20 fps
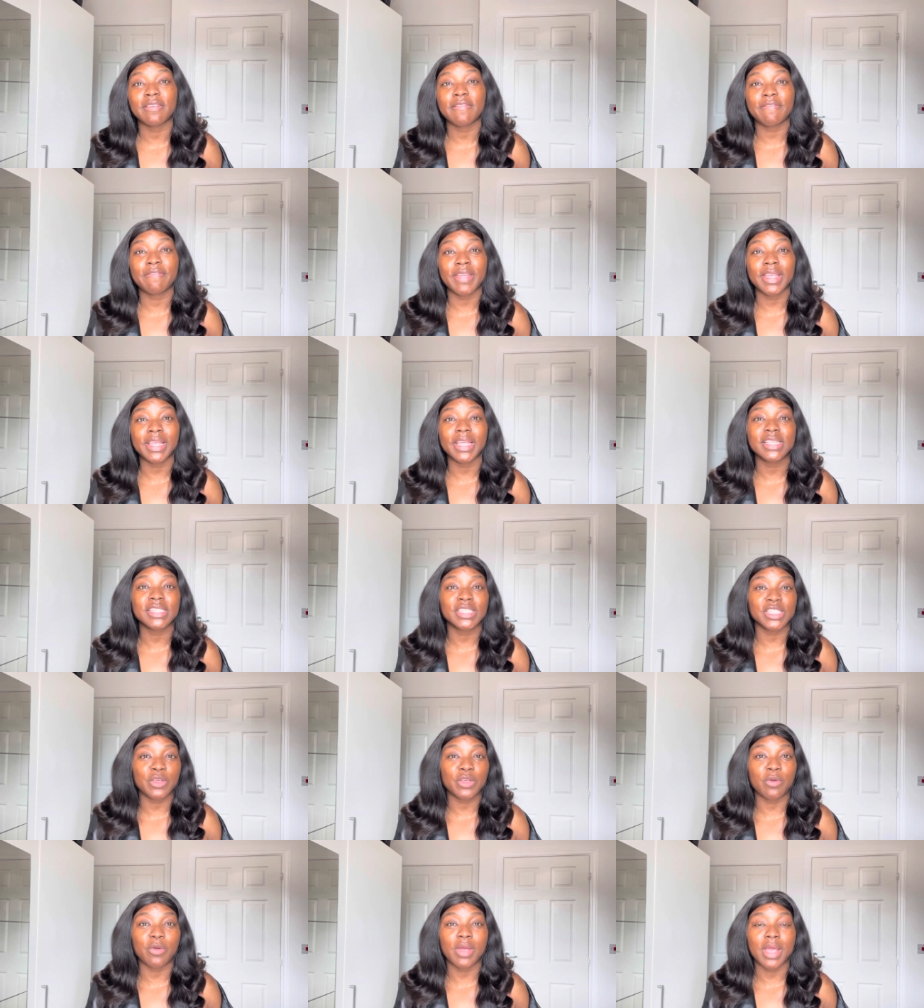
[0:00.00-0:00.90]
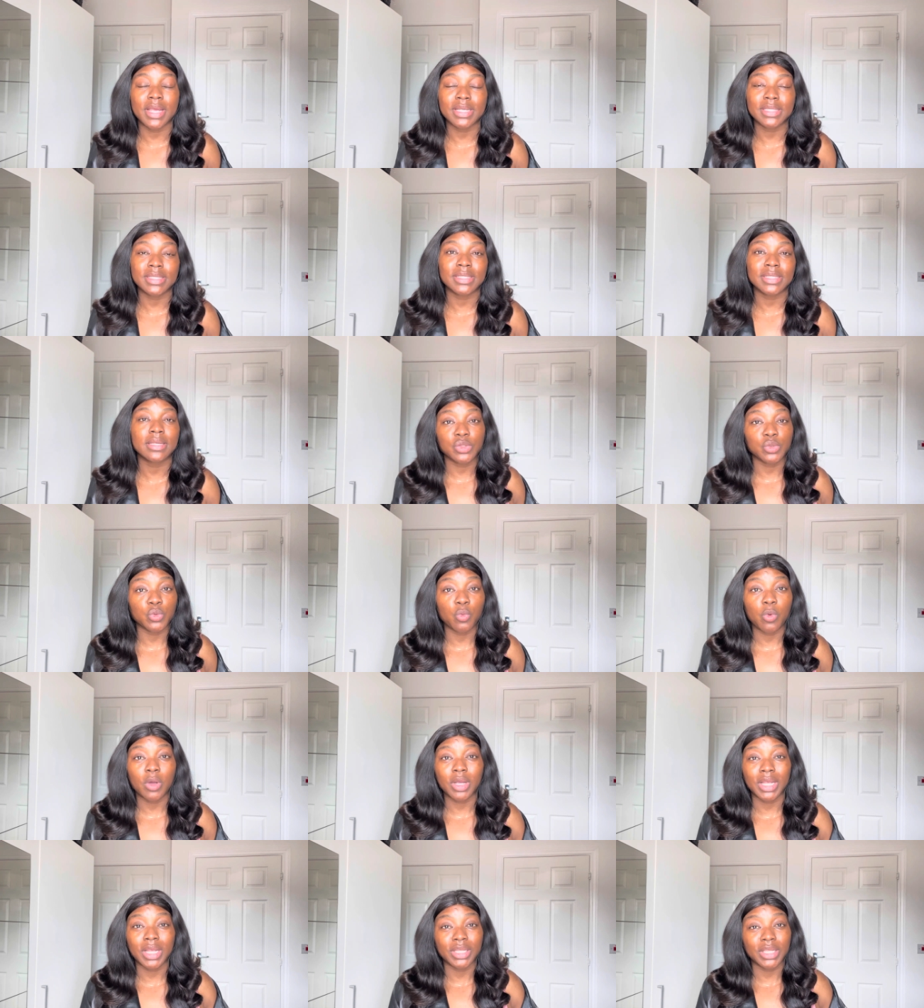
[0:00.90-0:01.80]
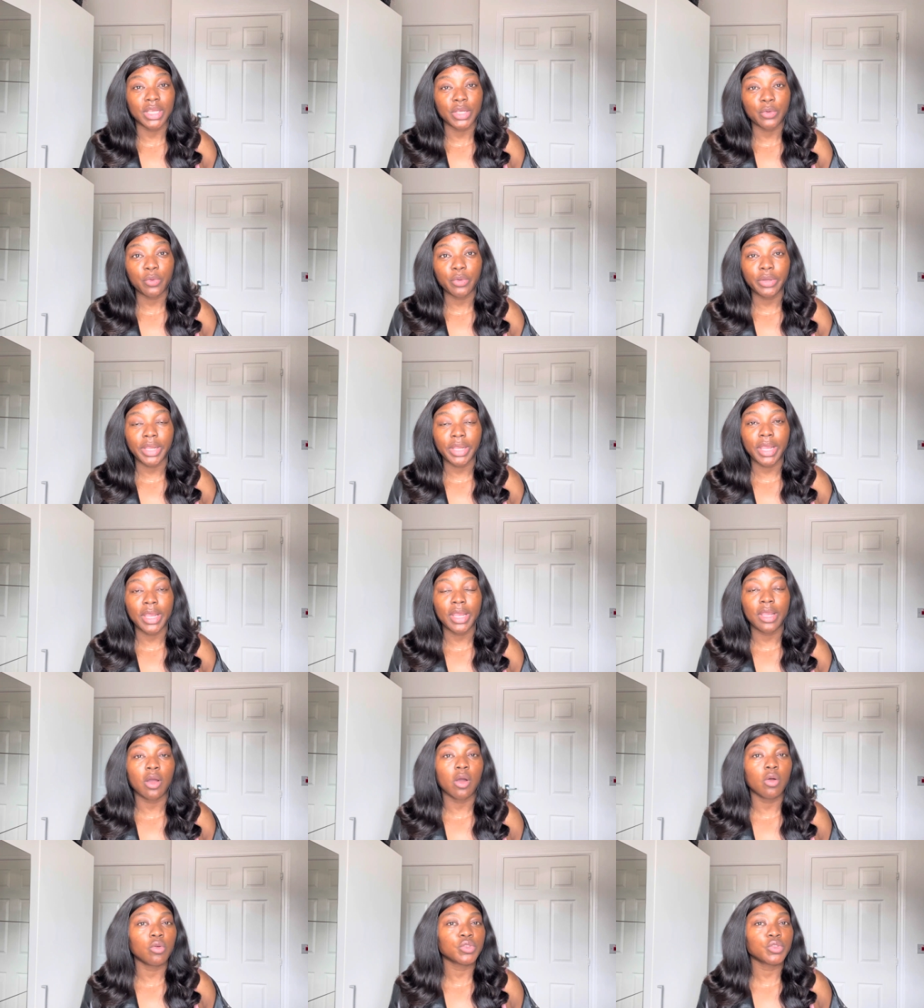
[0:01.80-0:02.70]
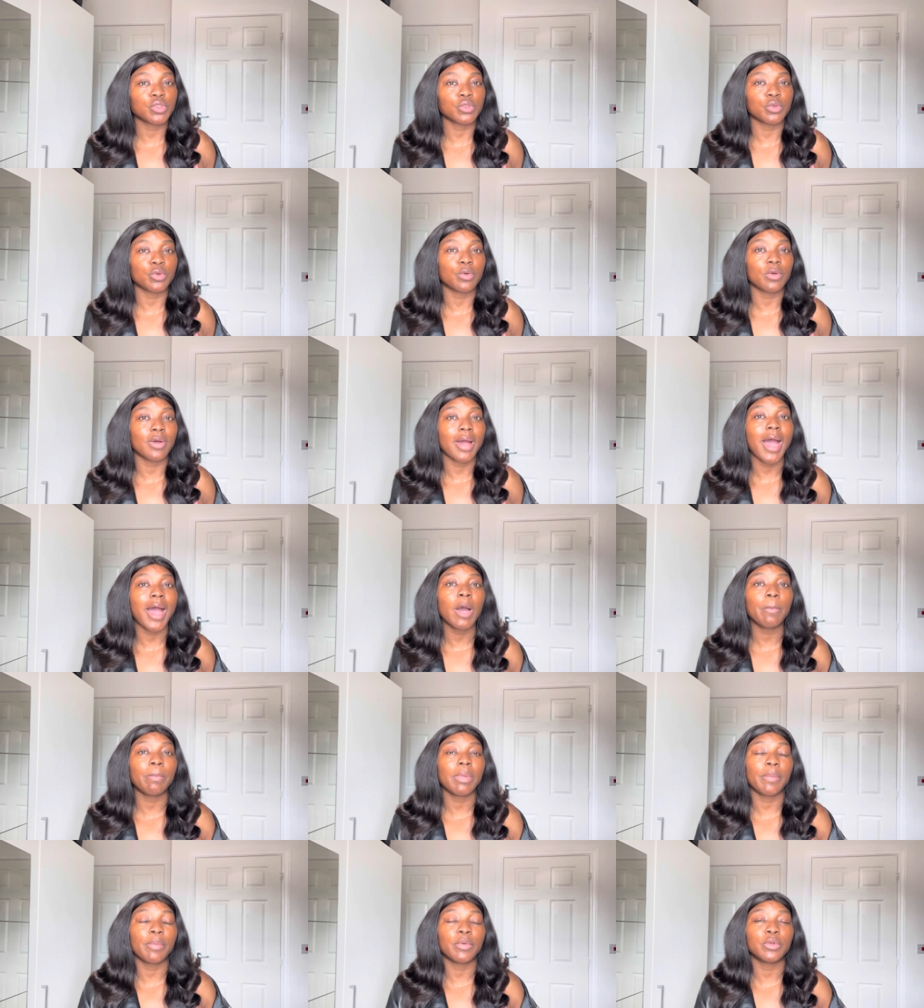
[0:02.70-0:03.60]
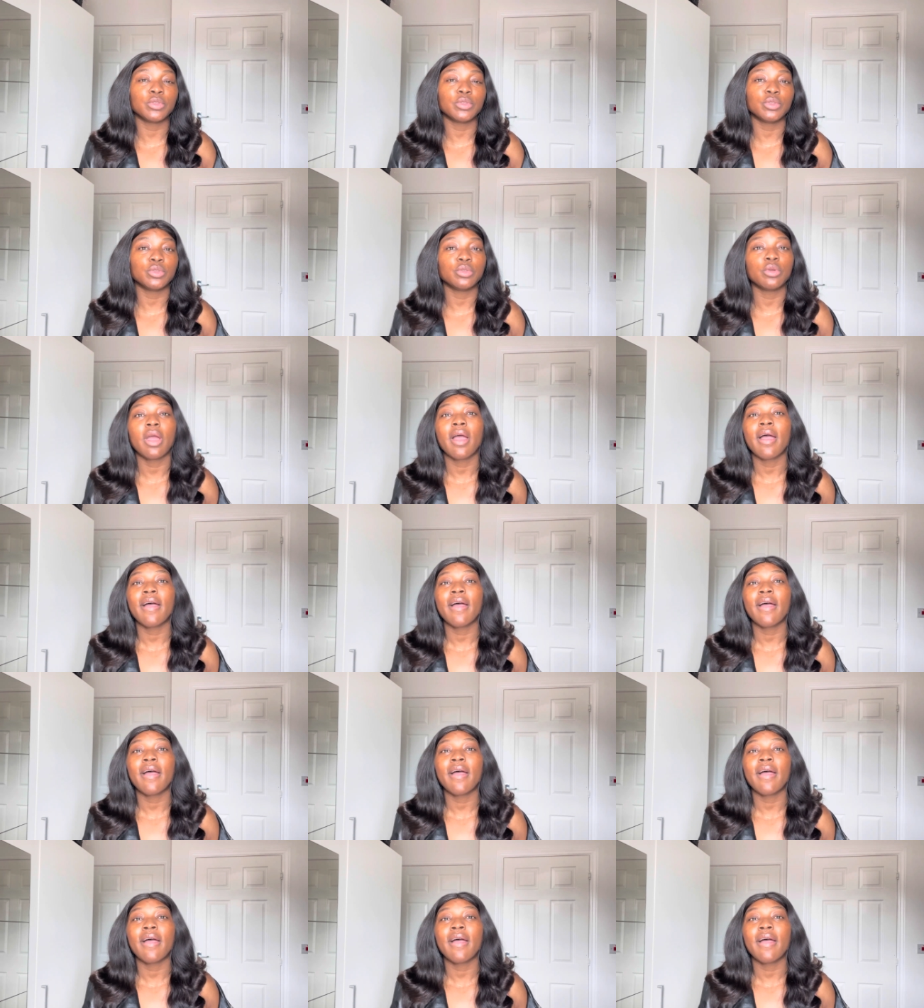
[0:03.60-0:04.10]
fake COS to work in the UK, also how people do